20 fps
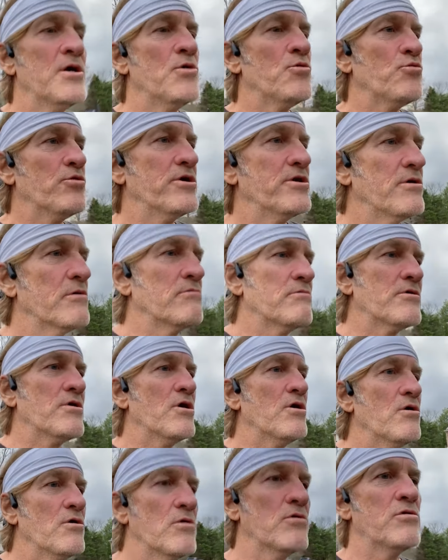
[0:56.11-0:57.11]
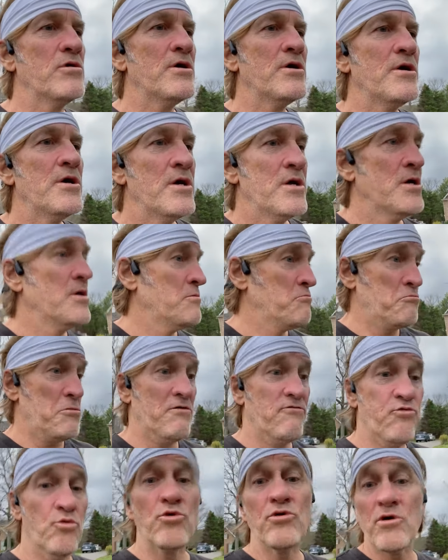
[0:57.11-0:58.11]
We don't know
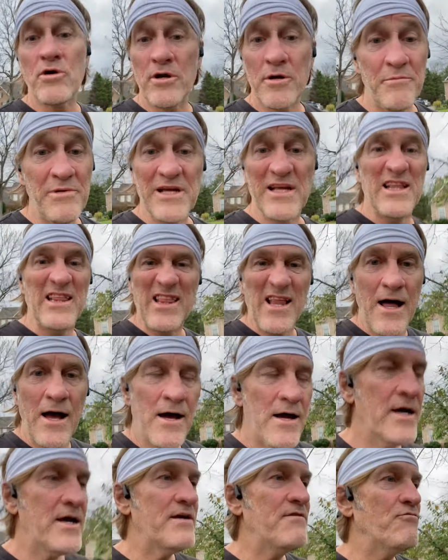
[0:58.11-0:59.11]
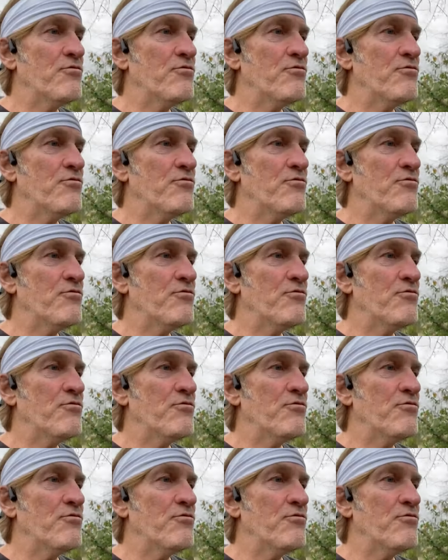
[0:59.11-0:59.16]
if we're going to be alive.